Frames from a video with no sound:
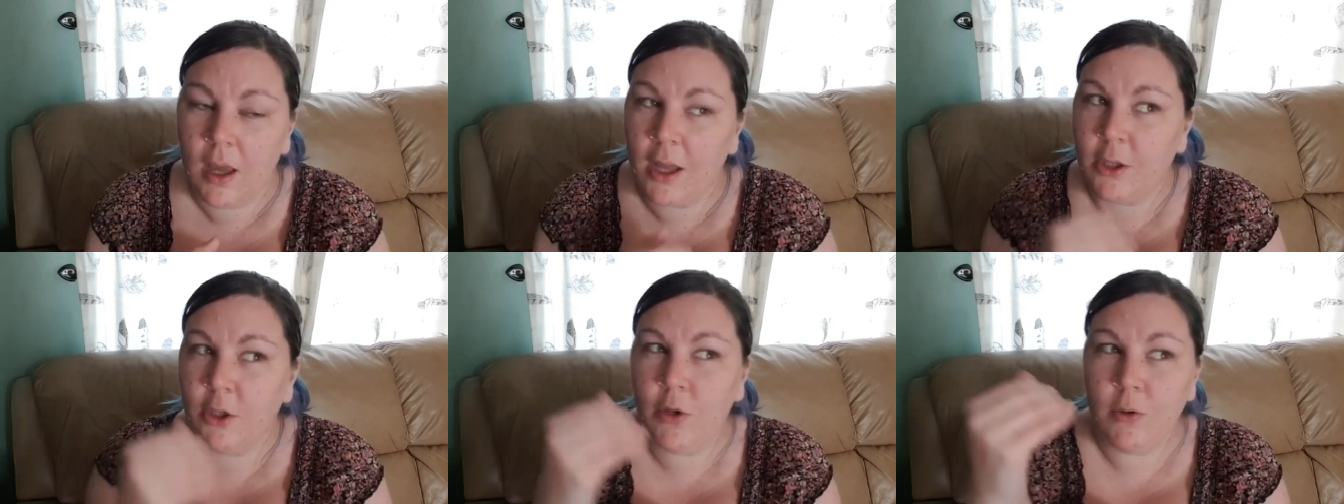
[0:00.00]

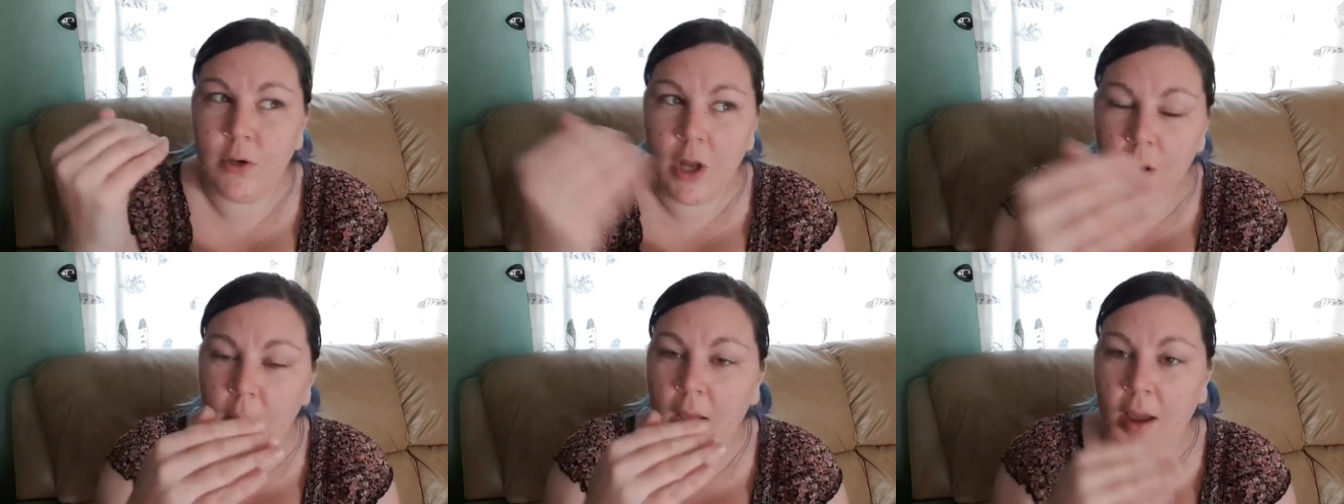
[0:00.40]
And you
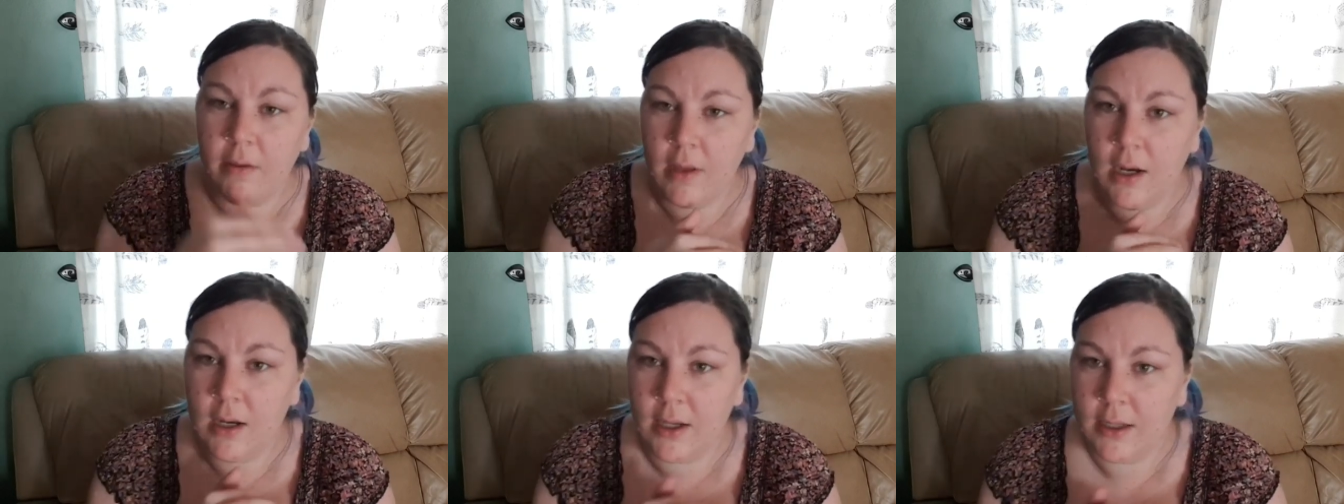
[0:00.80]
know how
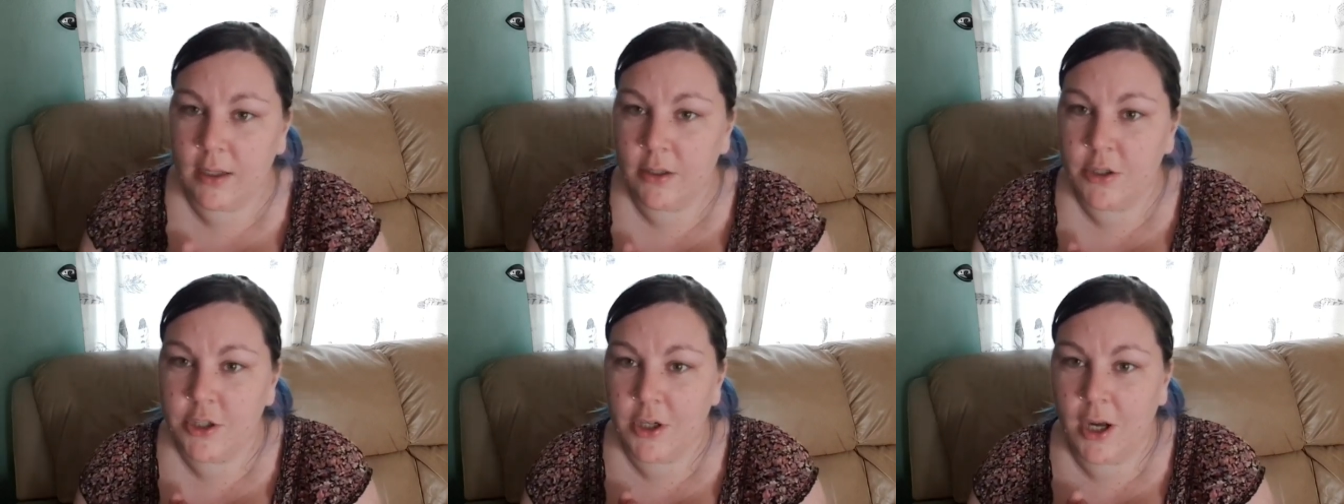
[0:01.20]
their light
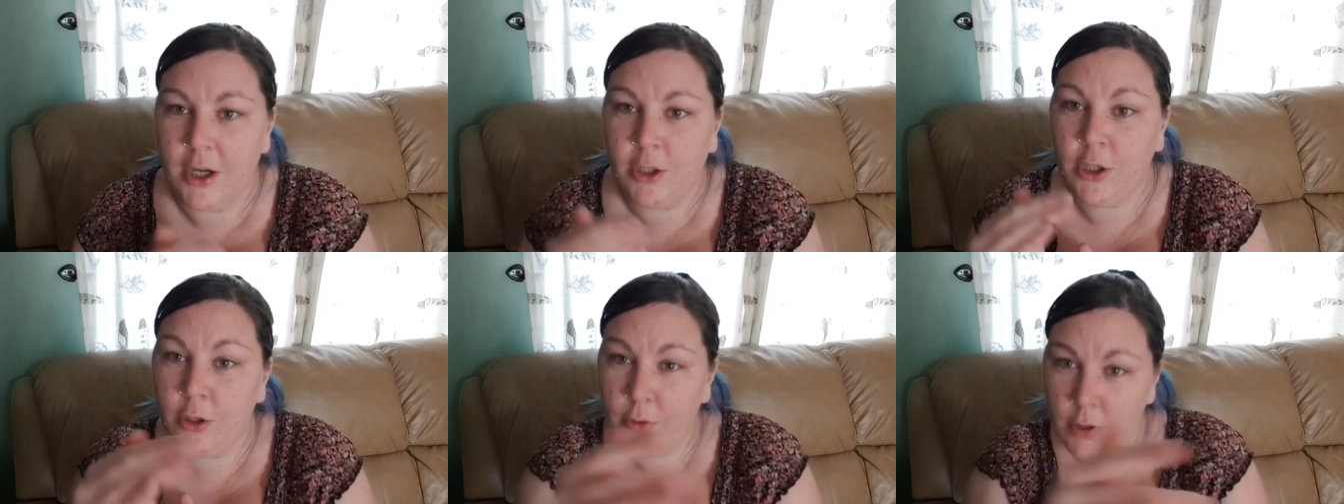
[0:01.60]
can
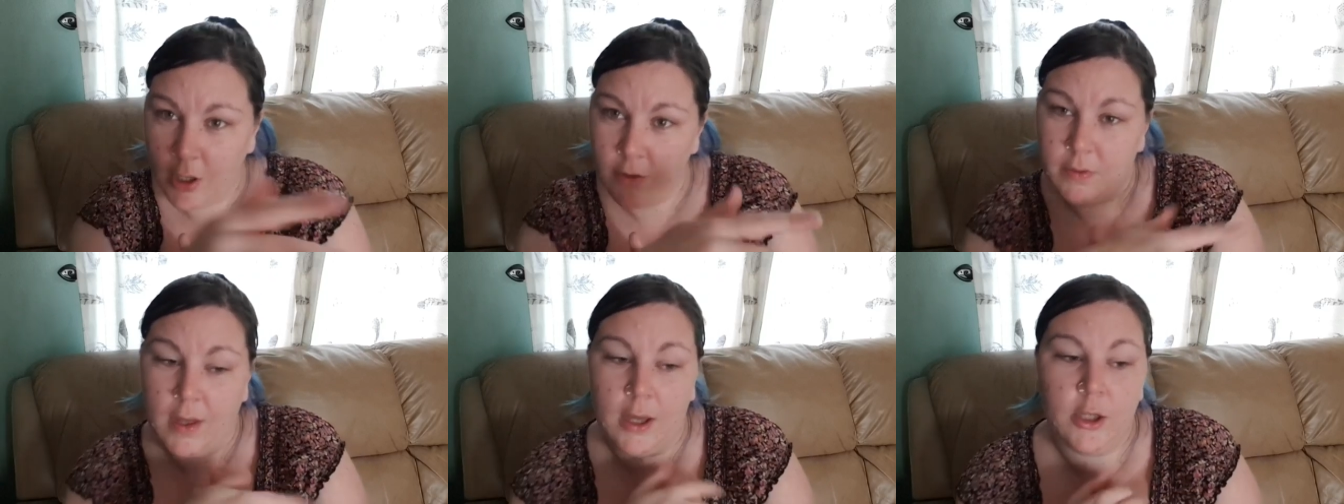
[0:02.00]
shine. You
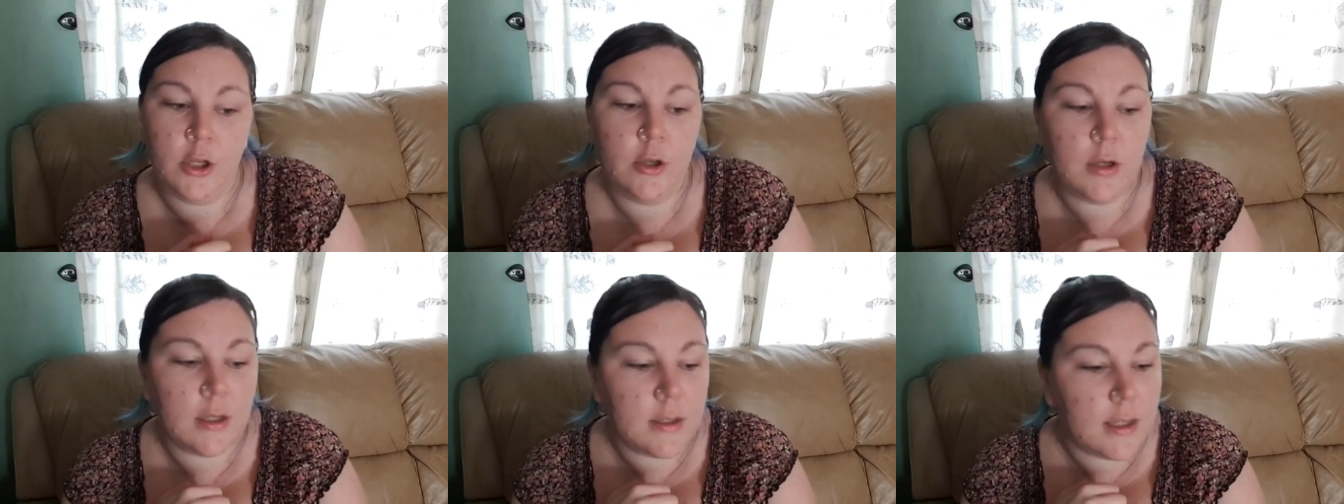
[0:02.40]
know that.
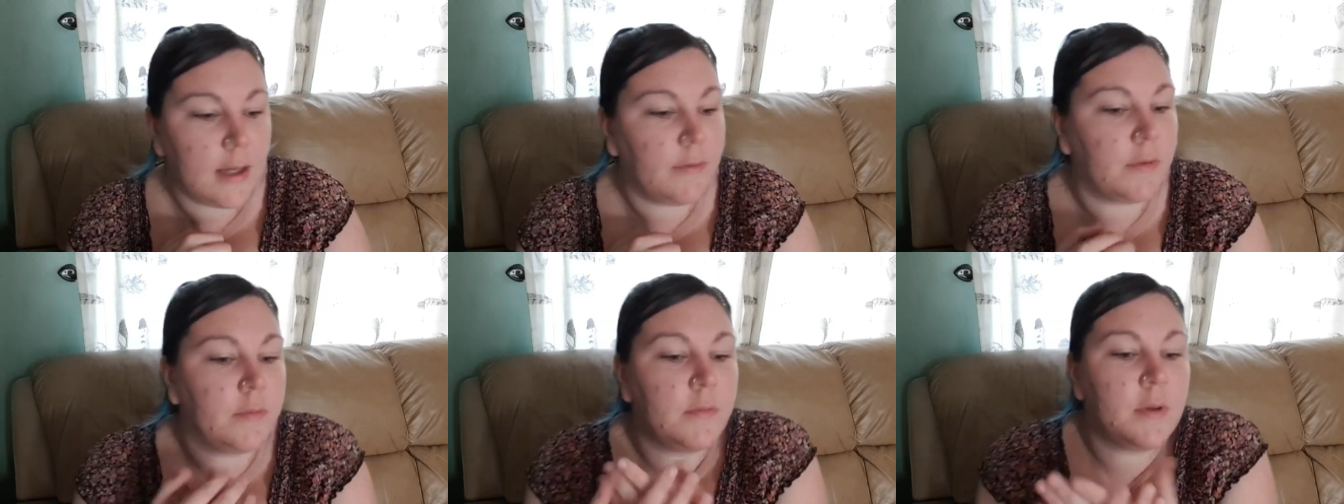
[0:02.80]
You can
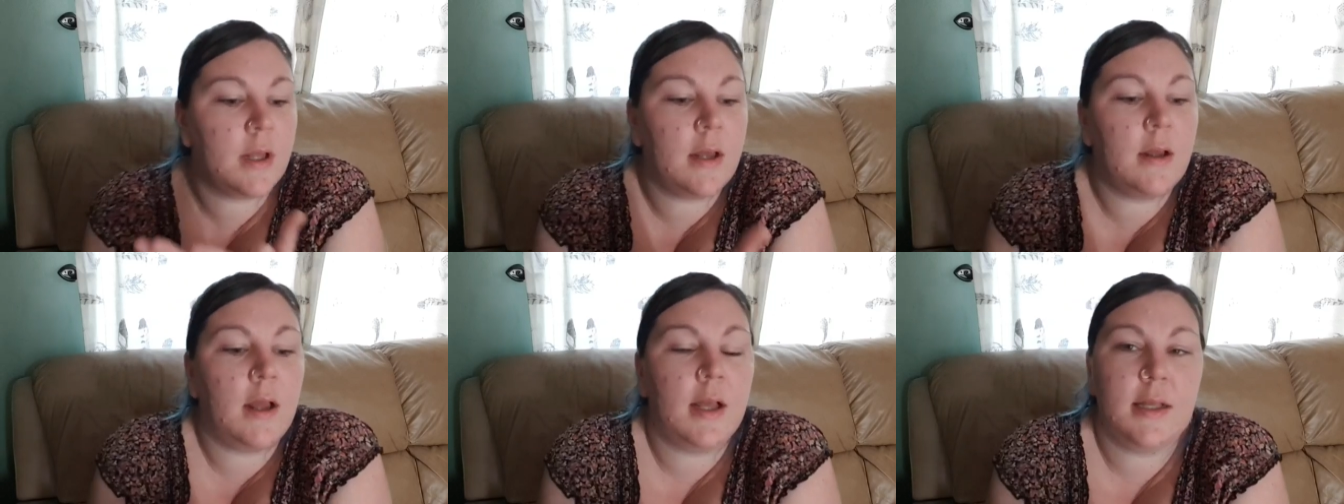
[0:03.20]
even
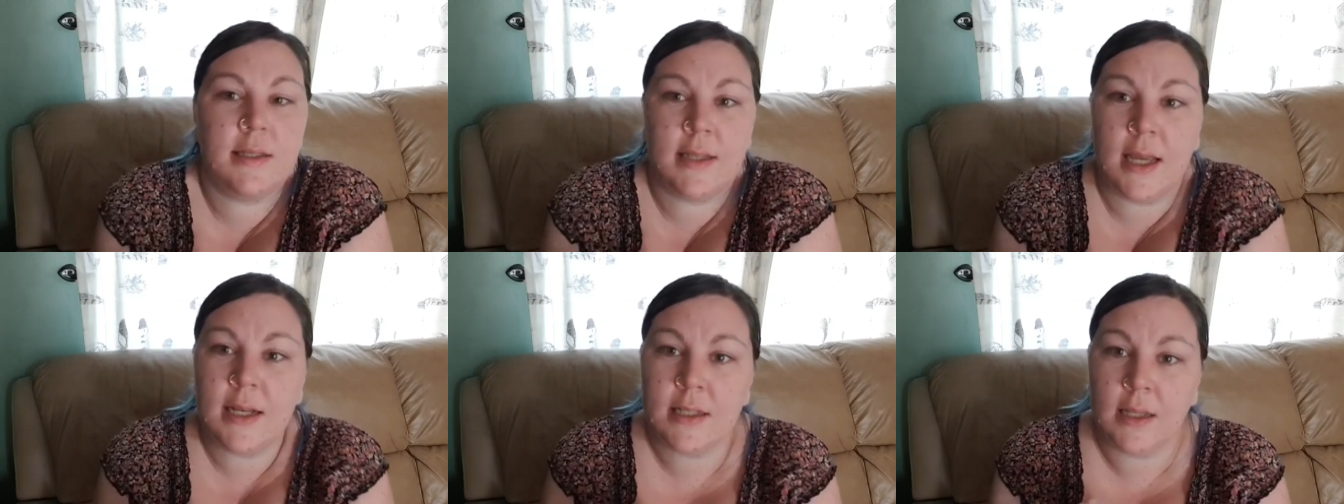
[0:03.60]

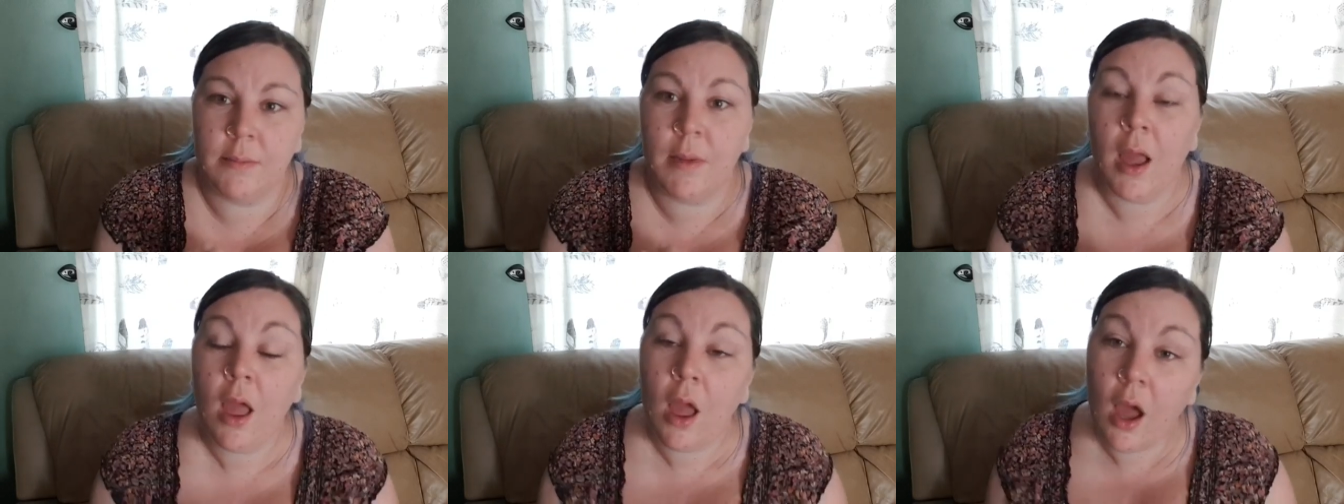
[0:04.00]
say to
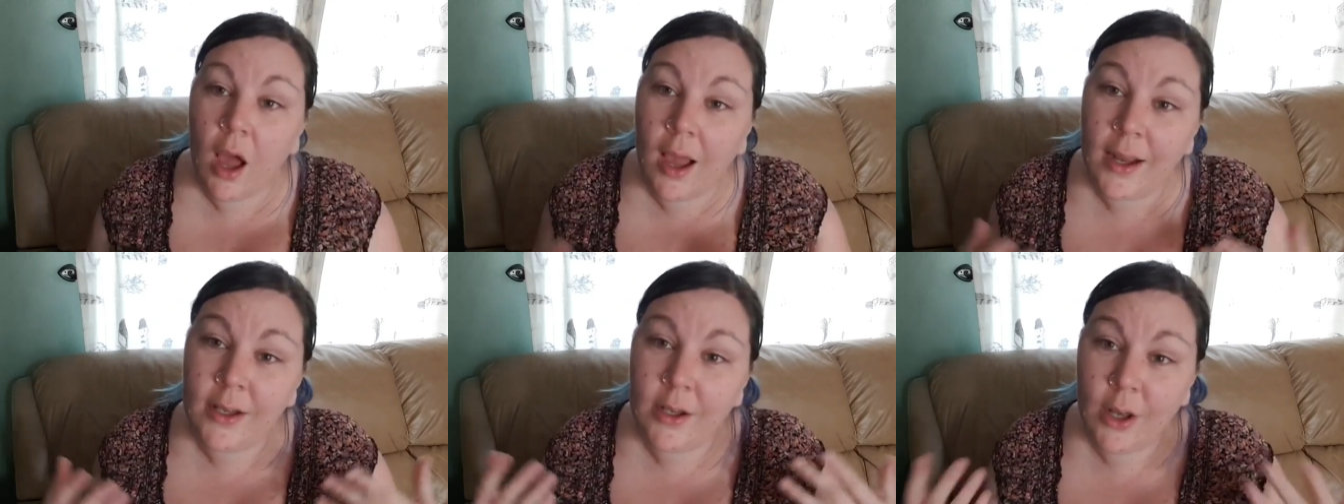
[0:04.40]
them,
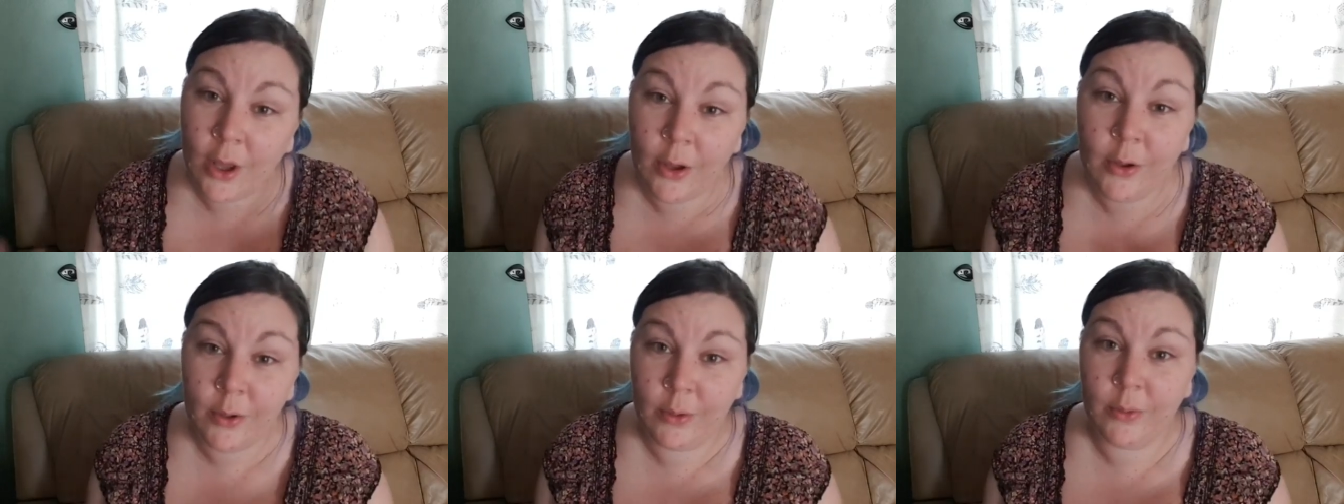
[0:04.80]
I
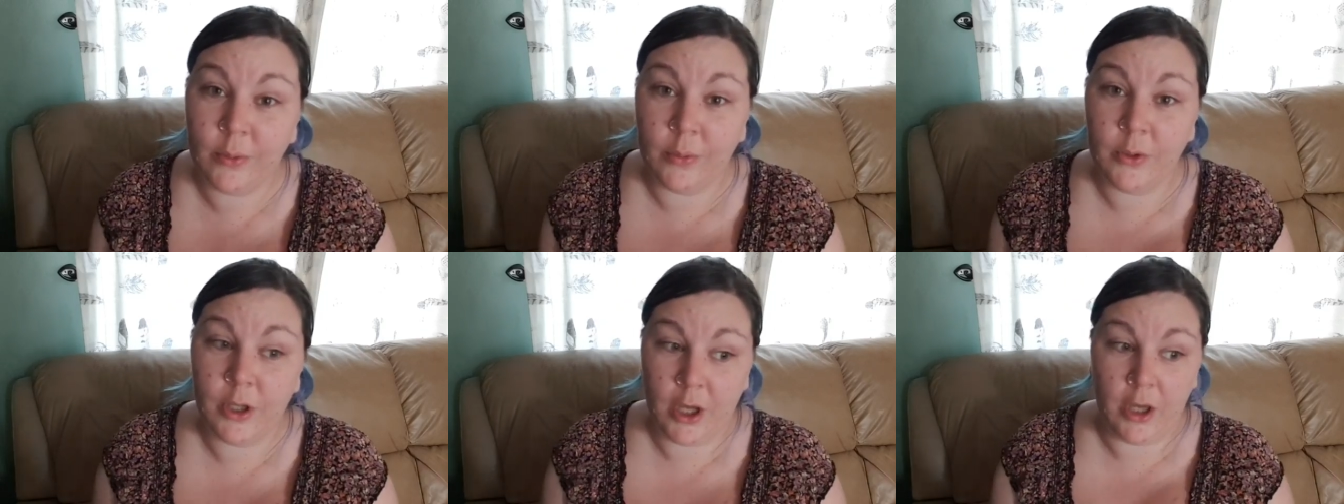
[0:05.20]

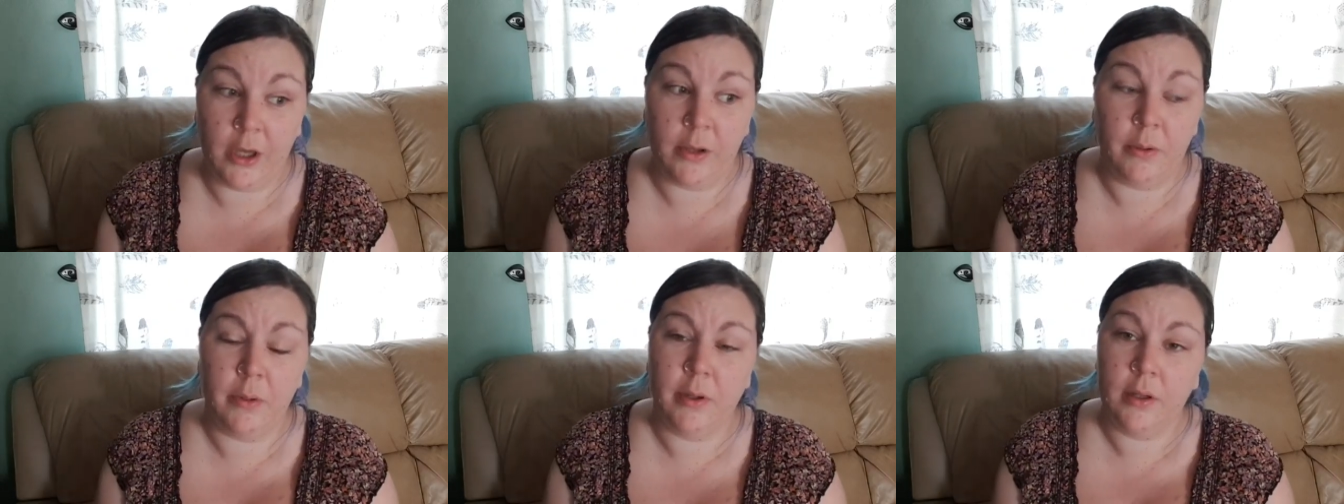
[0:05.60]
know
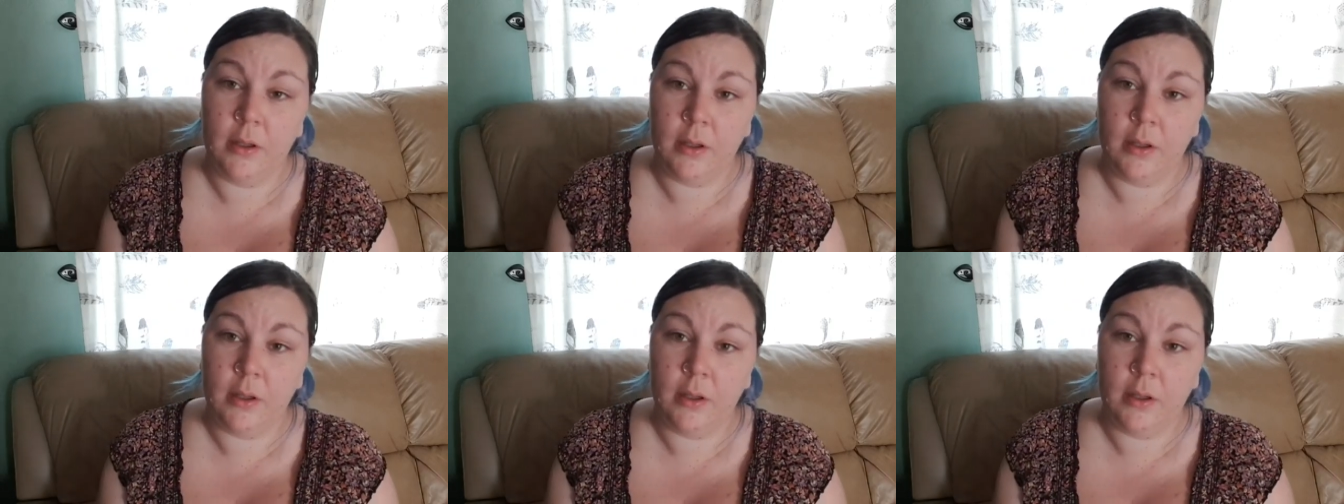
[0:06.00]
you.